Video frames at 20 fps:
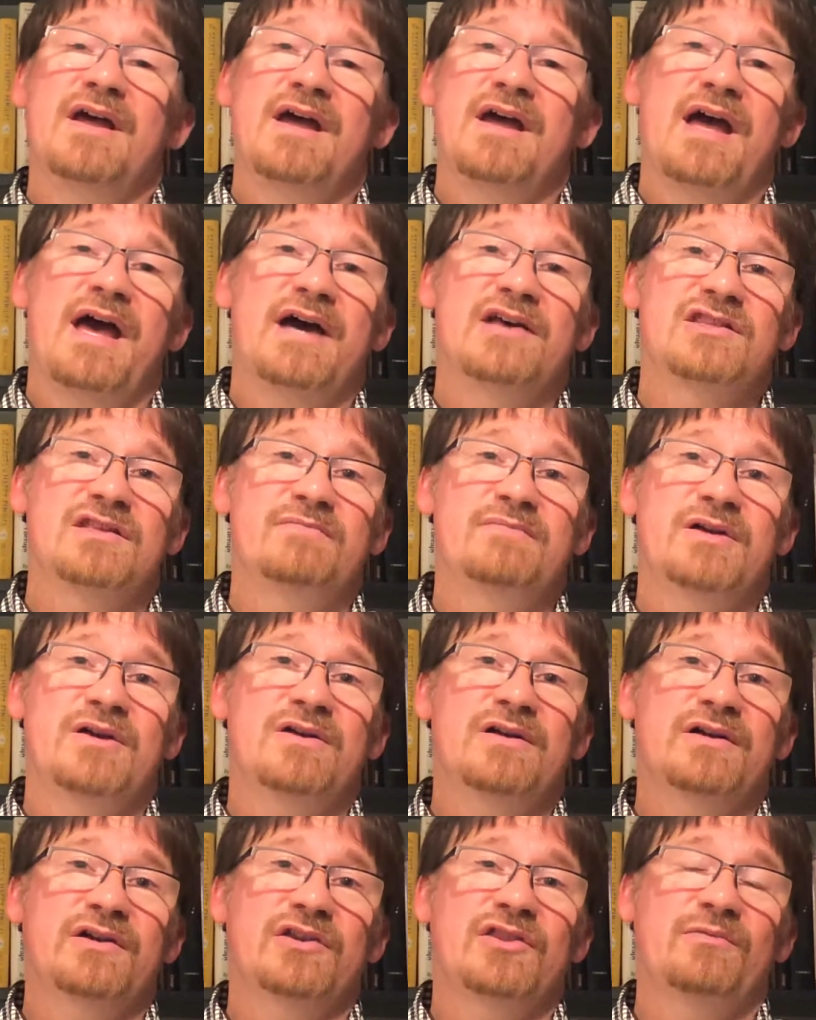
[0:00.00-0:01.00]
As
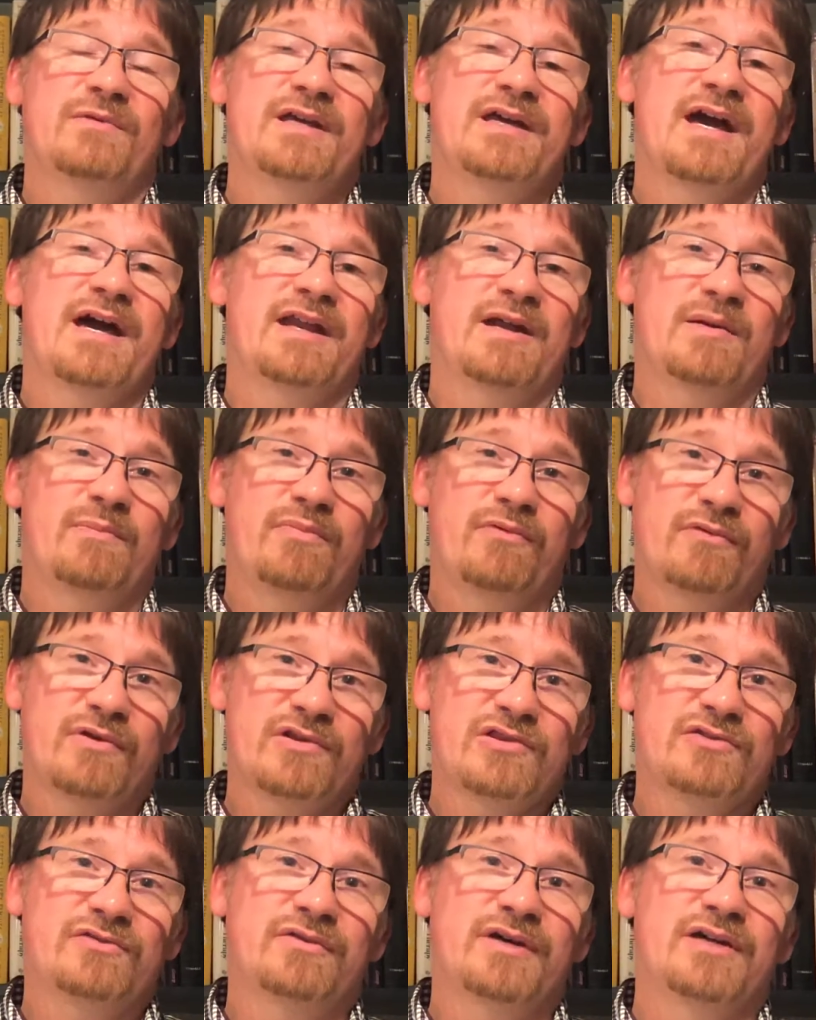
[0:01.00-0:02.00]
Americans, we kind of
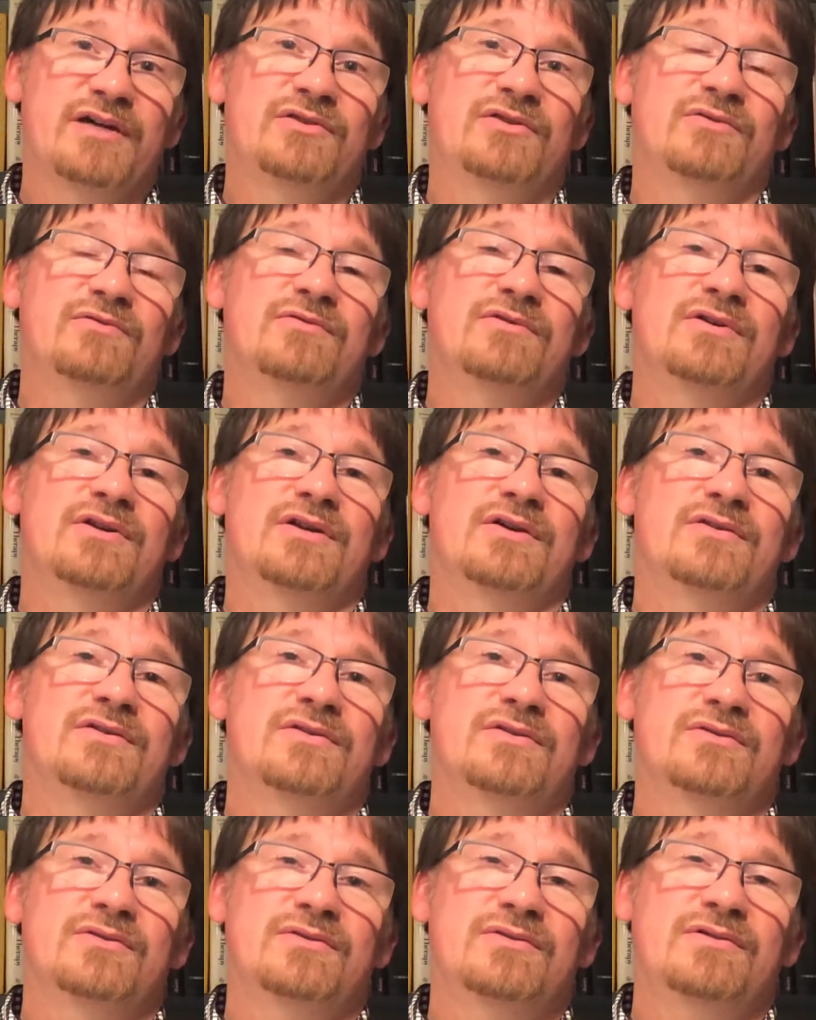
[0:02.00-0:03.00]
bristle at the word
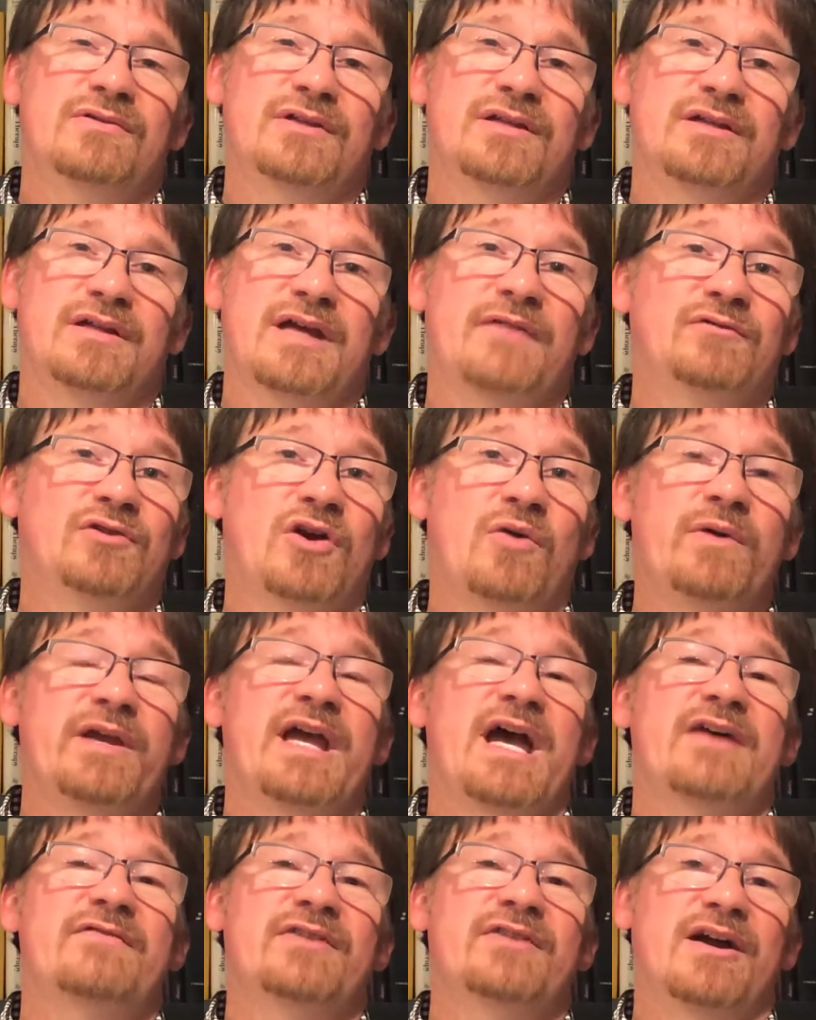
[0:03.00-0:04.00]
authority. After all, we
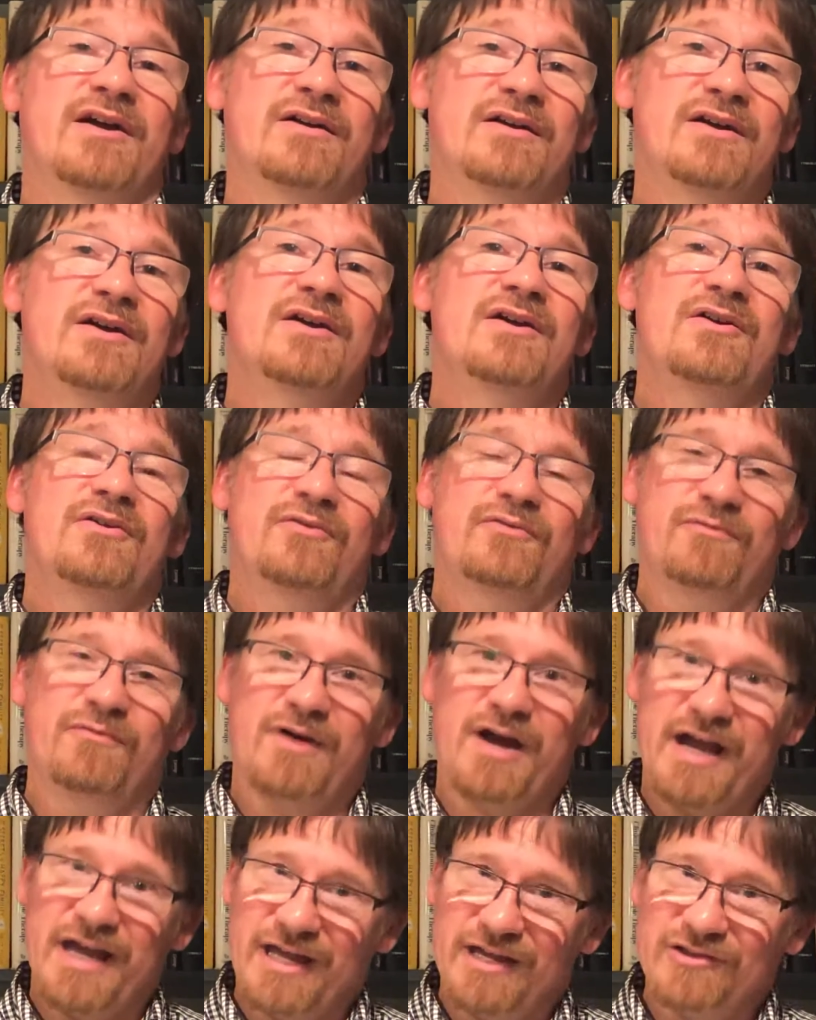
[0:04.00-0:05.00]
have our
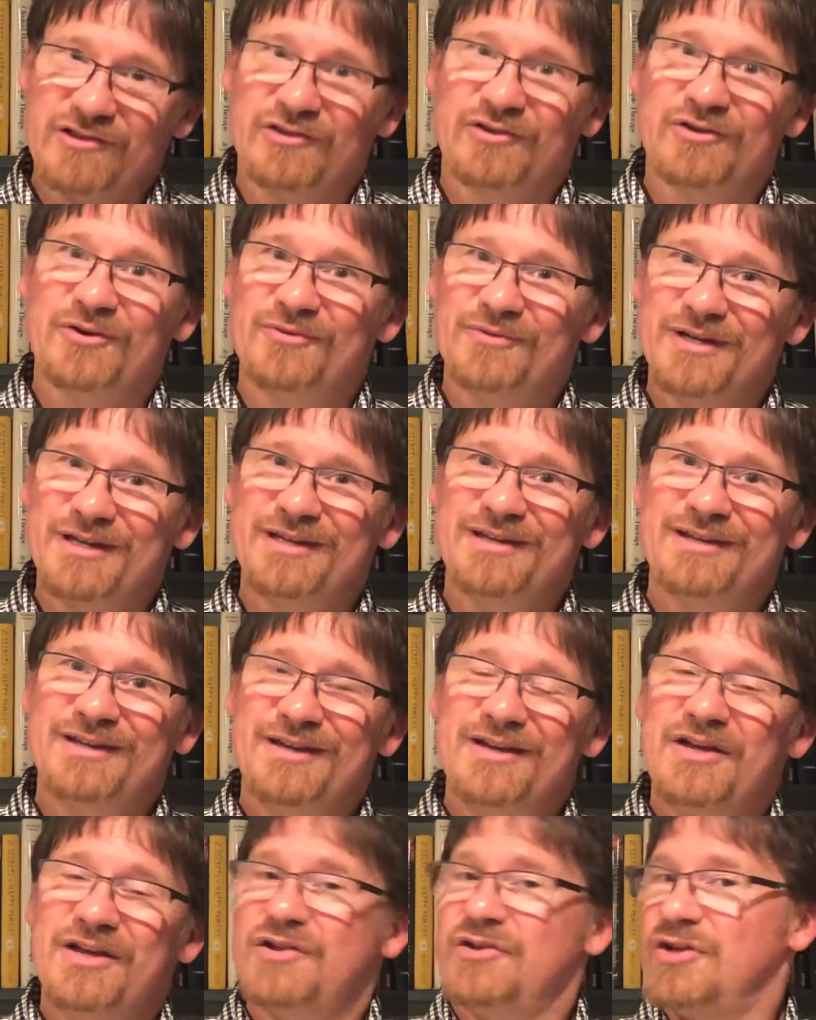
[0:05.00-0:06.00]
rights, don't we?
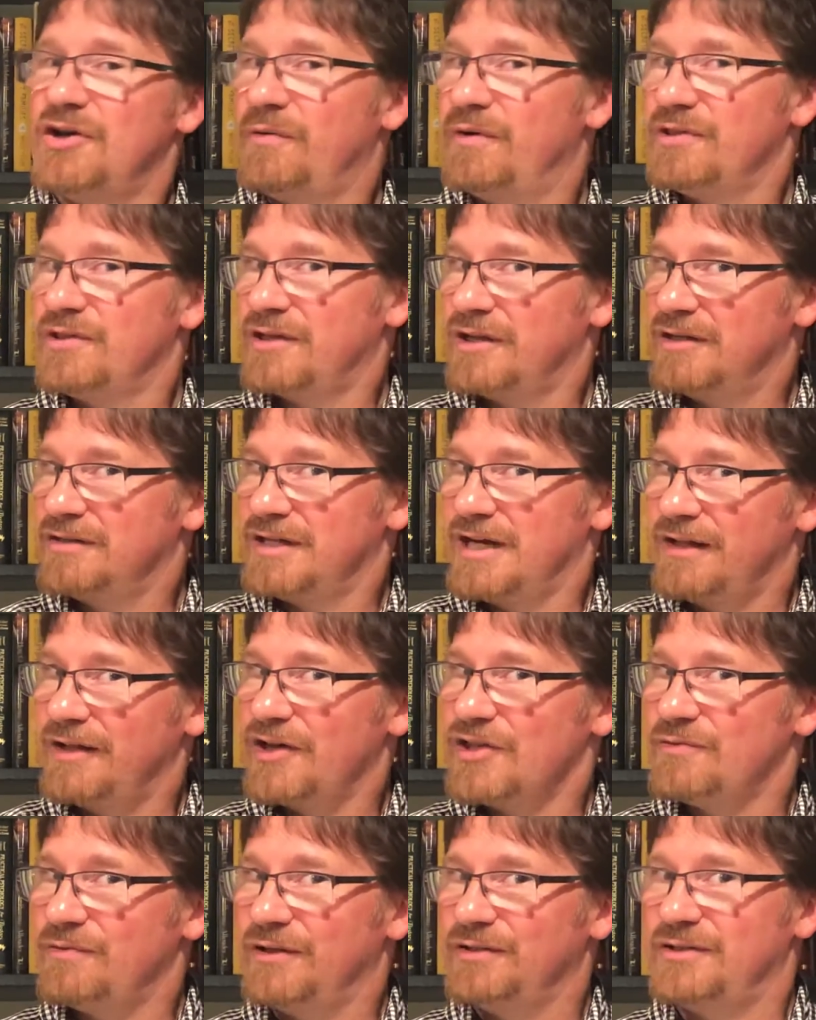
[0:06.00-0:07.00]
No one's going to tell
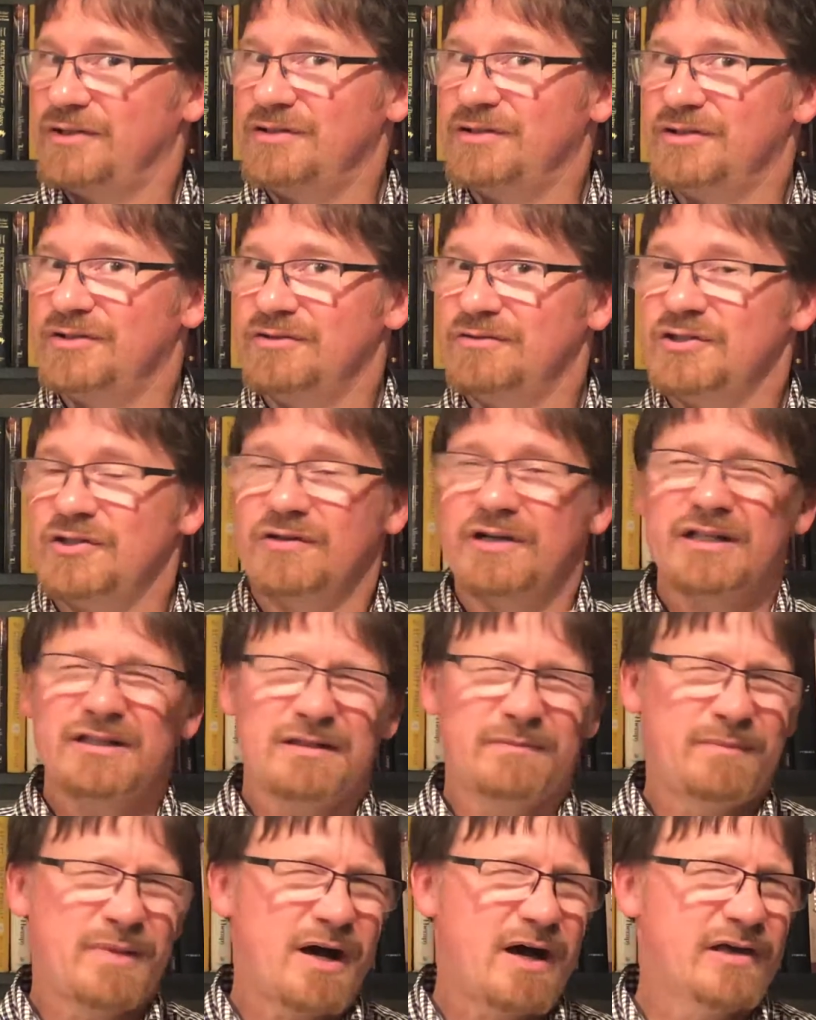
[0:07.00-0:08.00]
us what to do. You're not the
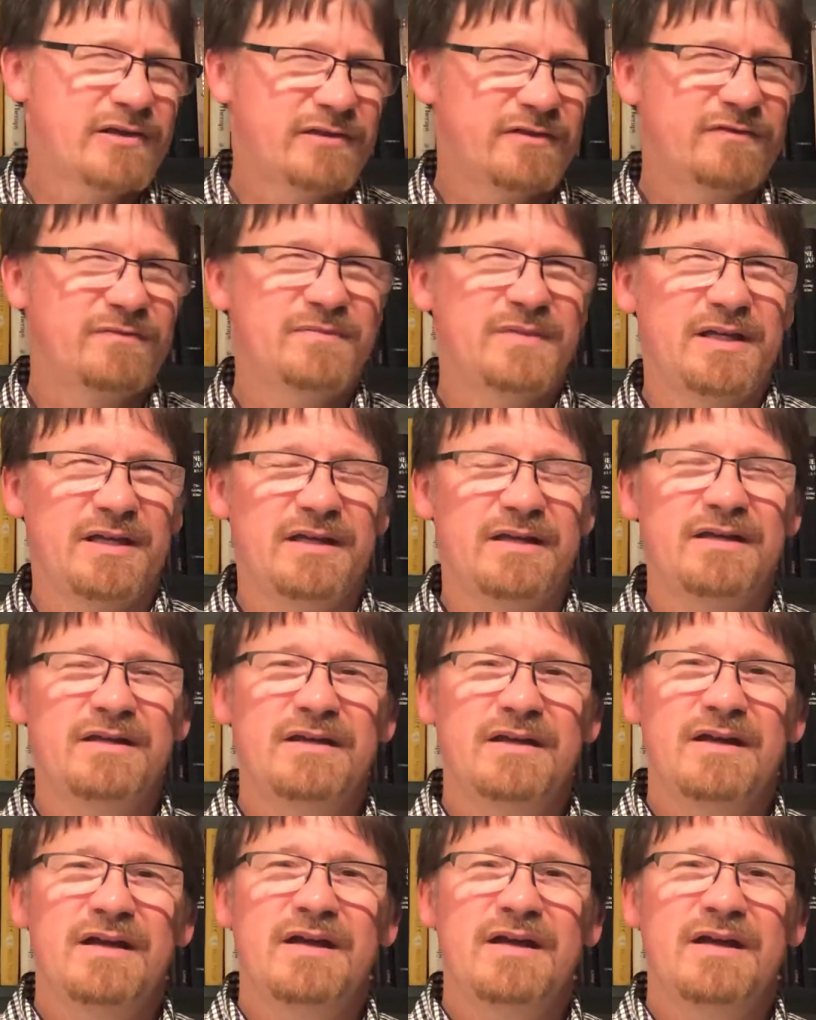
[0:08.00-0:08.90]
boss of me.